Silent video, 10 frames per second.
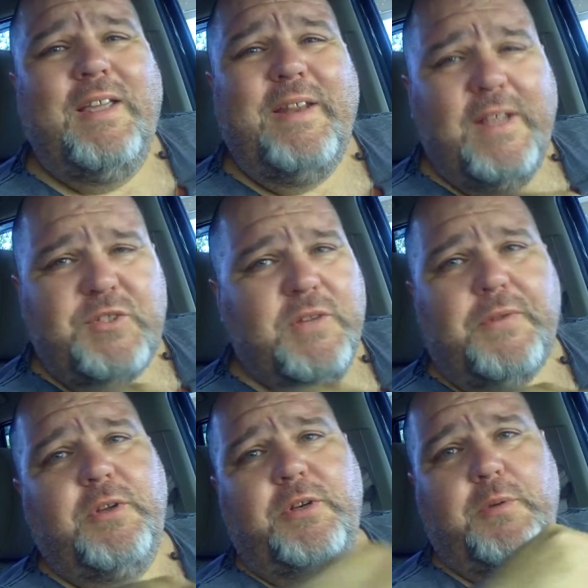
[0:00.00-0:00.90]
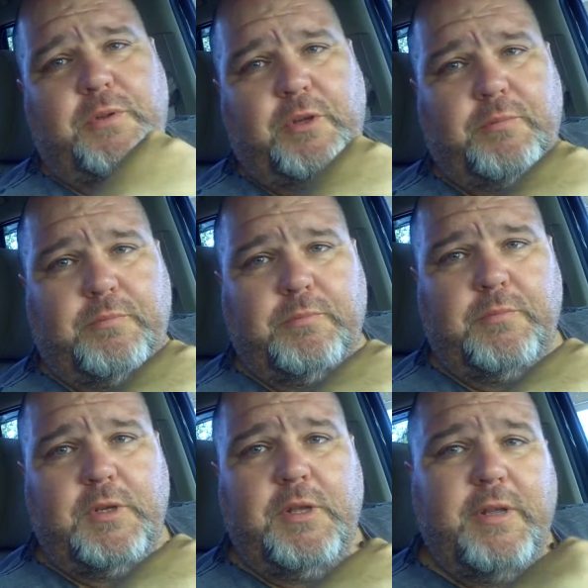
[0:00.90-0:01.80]
It has nothing to do with you.
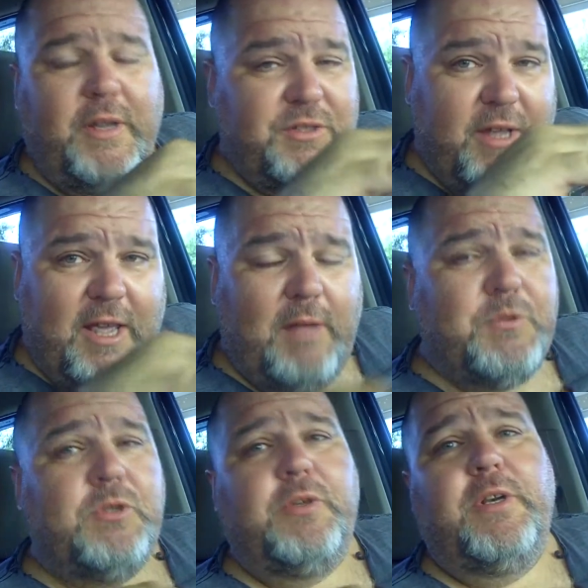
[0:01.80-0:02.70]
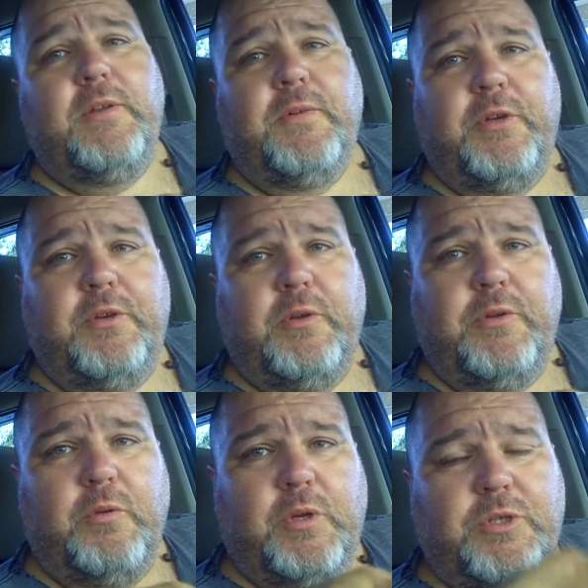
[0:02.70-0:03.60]
It has absolutely nothing to do
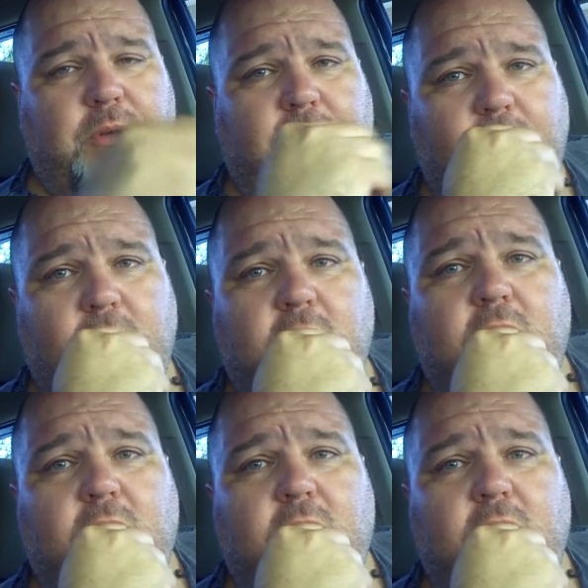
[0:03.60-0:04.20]
with you whatsoever.